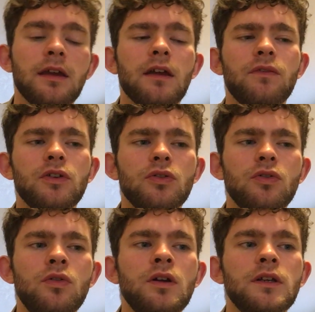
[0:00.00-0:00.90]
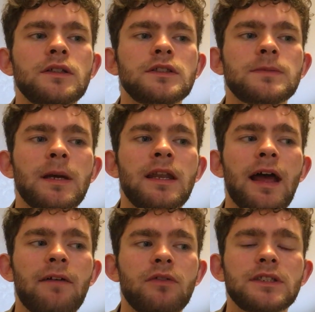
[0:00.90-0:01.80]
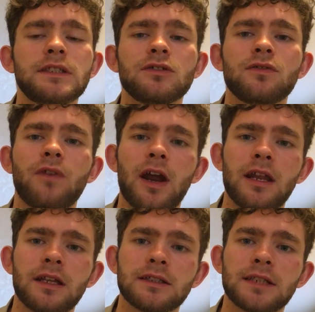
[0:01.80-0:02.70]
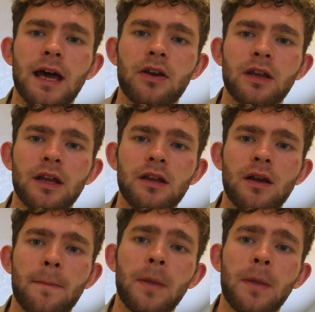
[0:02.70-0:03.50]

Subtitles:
If you spend every single Friday and Saturday